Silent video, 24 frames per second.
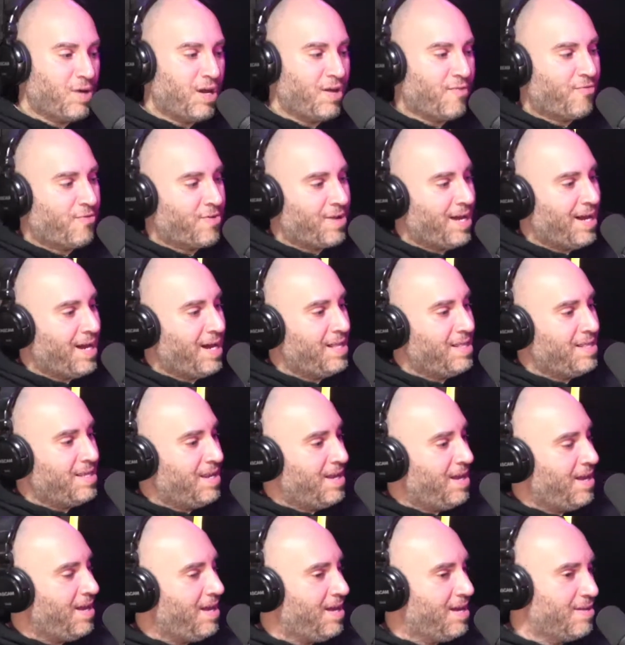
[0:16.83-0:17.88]
for the
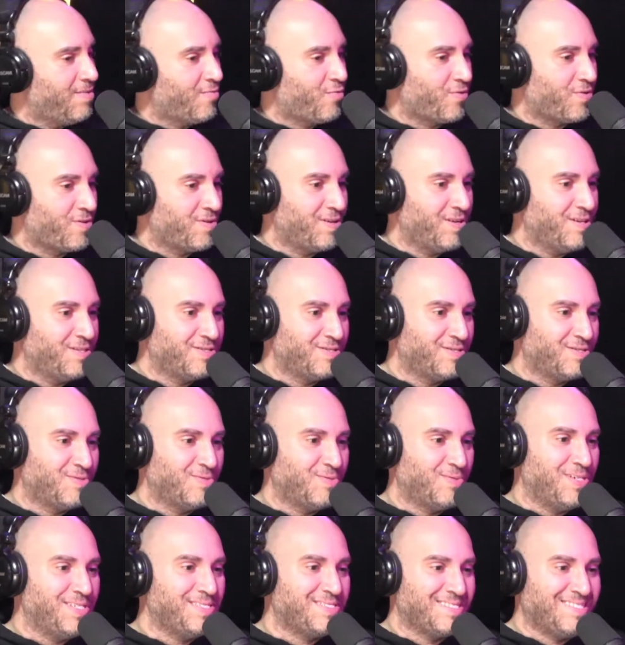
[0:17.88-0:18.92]
holiday and for other
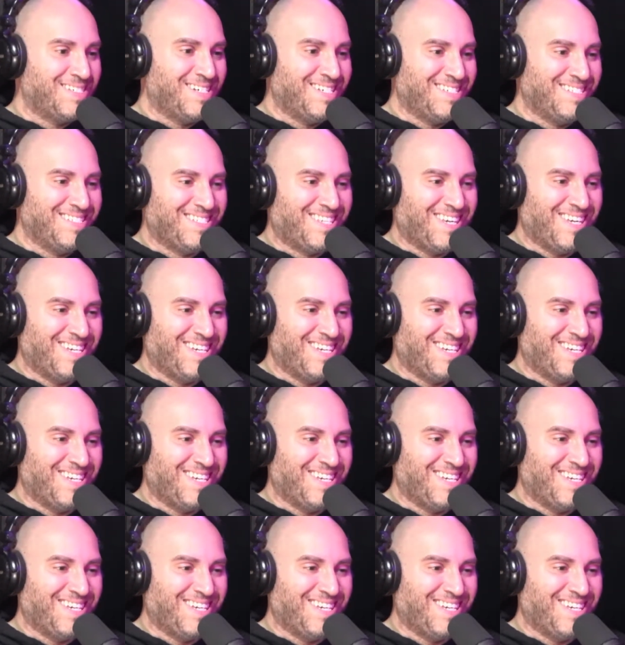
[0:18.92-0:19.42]
reasons.